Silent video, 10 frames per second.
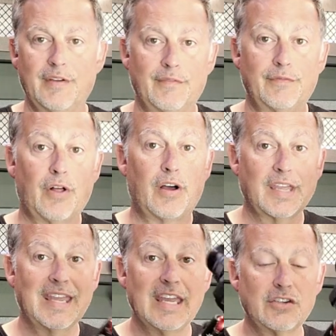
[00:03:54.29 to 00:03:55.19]

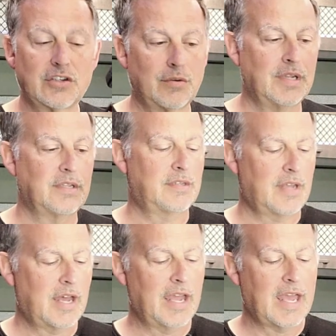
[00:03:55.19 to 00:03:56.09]
vlogging instruments,
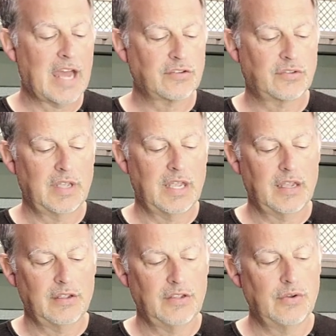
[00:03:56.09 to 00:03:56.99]
I
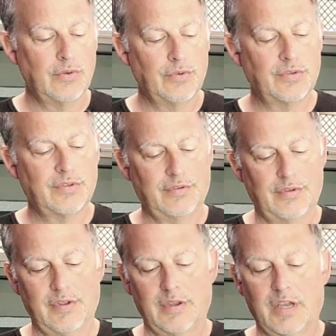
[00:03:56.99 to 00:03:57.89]
actually use
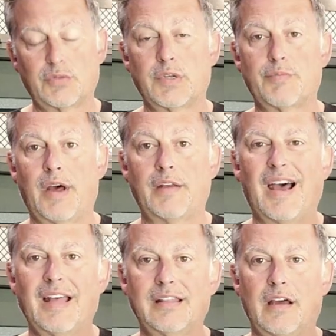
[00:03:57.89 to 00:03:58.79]
a SwitchPod.
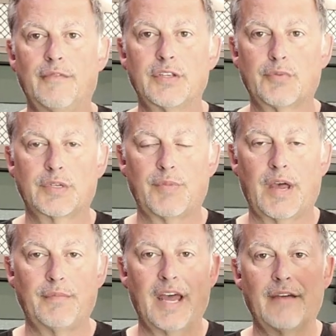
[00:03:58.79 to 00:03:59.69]
I love the
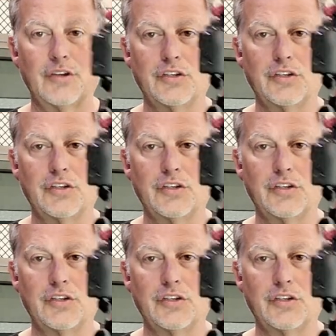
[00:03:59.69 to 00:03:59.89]
SwitchPod. I have a